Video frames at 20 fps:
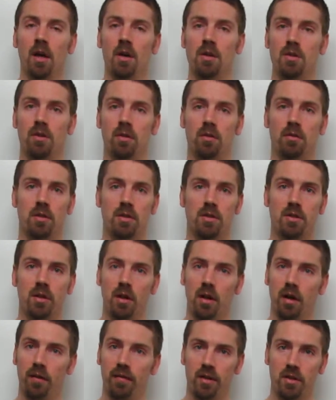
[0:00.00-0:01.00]
So to
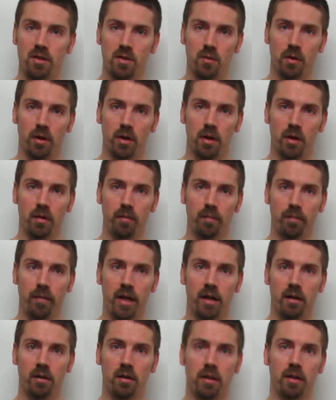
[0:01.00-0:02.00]
start off, I just want to
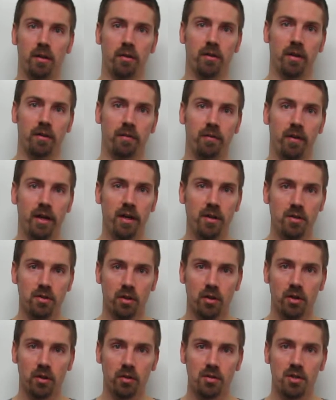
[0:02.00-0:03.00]
make clear that financial
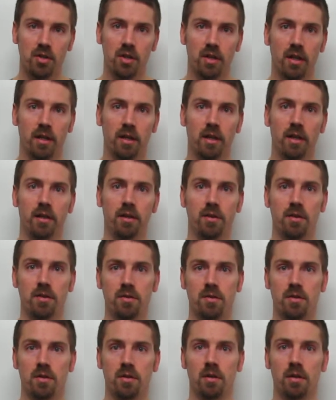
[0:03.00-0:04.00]
coaching
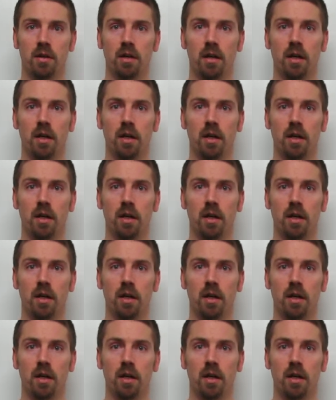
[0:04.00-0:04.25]
is